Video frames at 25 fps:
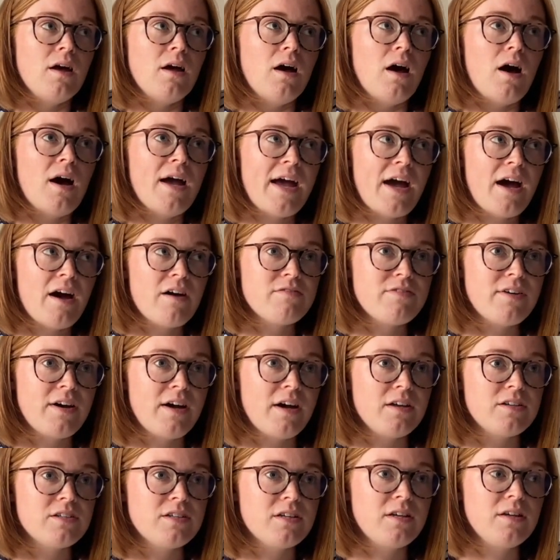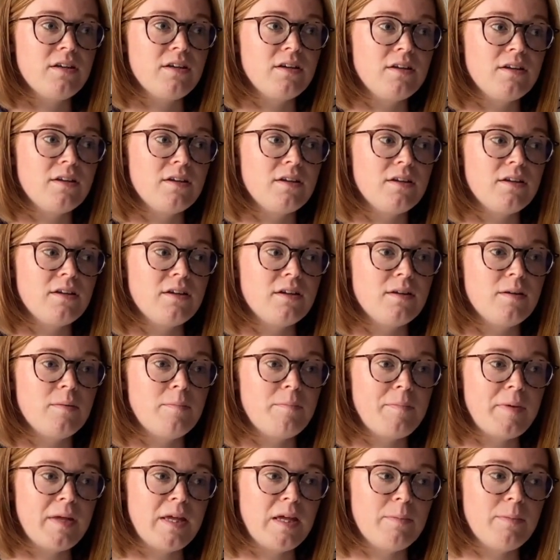I have had
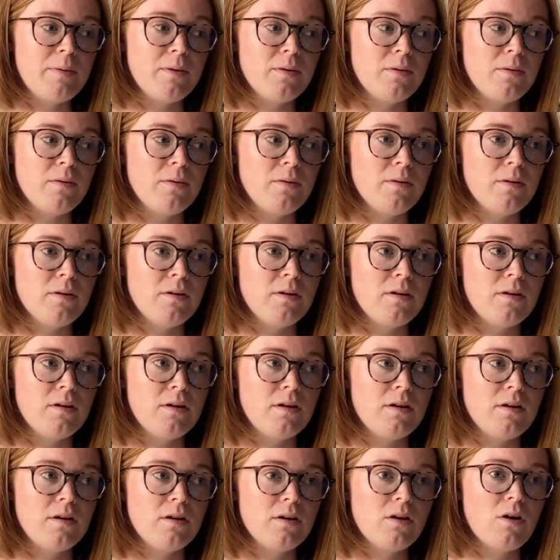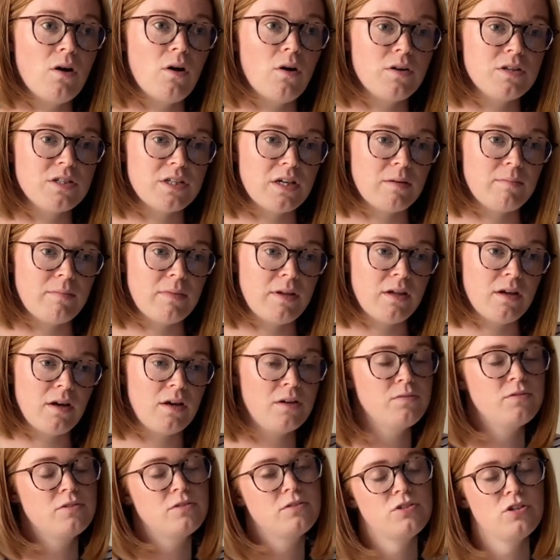people contact me. I
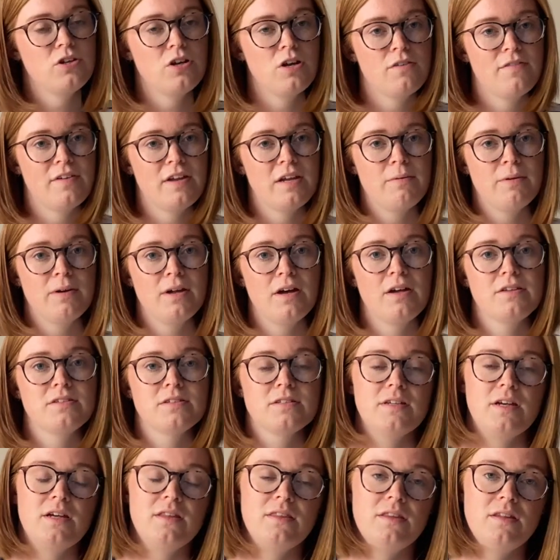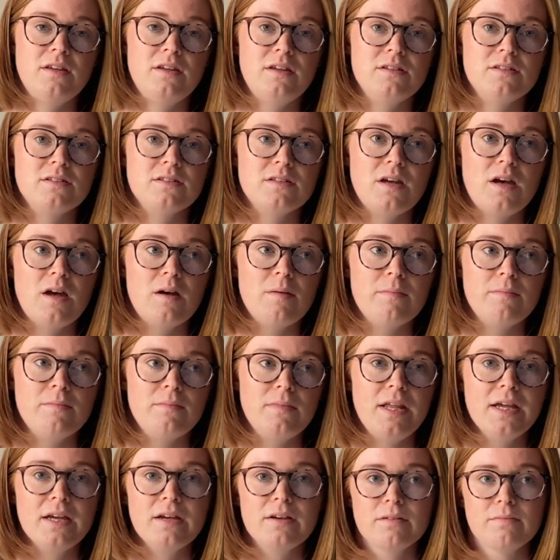don't know if anyone else has had this,
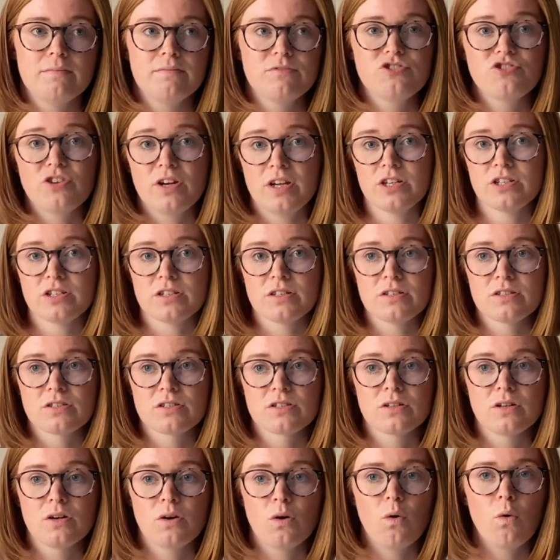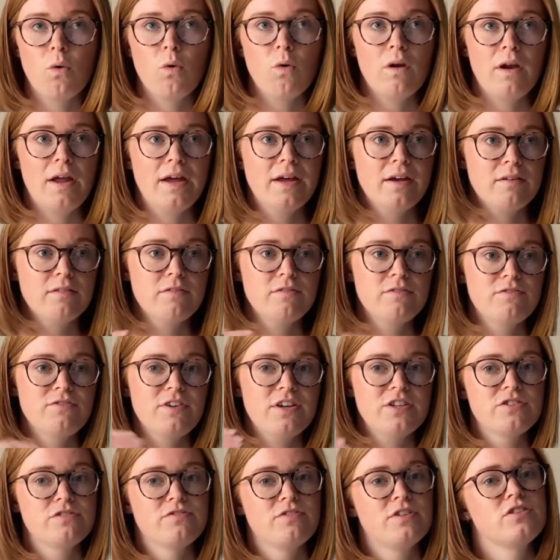like strangers or like
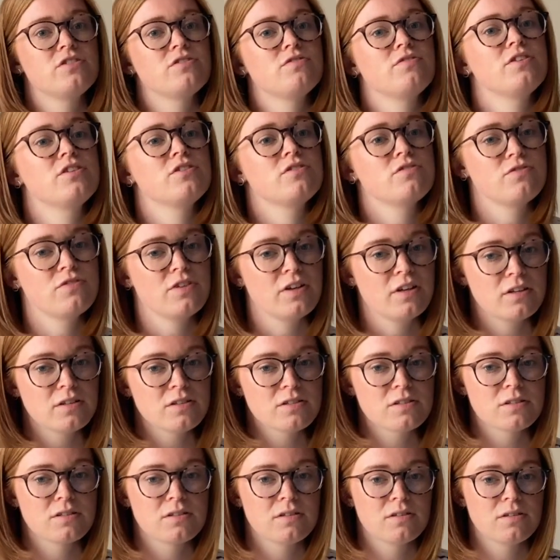friends of friends of friends of friends